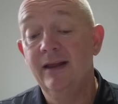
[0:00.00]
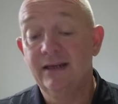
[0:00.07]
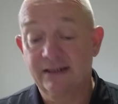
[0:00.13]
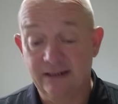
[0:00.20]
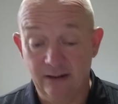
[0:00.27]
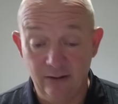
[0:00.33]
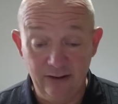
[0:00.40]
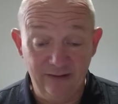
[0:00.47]

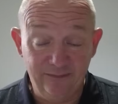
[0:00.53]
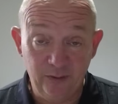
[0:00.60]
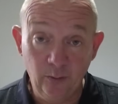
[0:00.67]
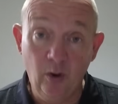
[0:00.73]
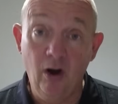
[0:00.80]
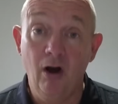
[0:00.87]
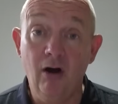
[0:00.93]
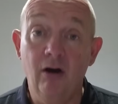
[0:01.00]
So if
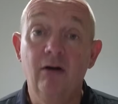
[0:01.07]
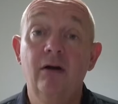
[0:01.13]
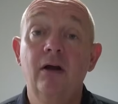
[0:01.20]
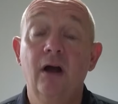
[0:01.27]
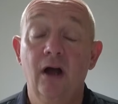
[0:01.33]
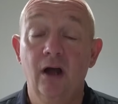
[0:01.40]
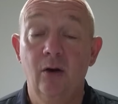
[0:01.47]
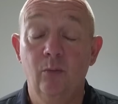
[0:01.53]
you are
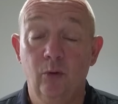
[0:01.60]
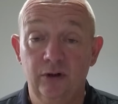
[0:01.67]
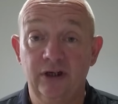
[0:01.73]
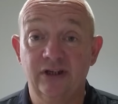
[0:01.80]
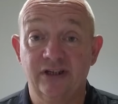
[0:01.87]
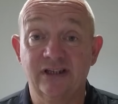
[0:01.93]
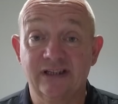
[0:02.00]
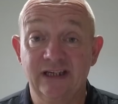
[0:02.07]

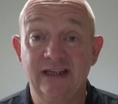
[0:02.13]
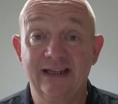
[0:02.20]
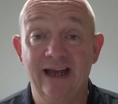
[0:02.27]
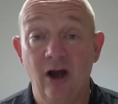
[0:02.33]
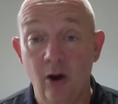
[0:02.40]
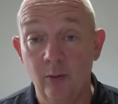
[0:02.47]
wanting to see that,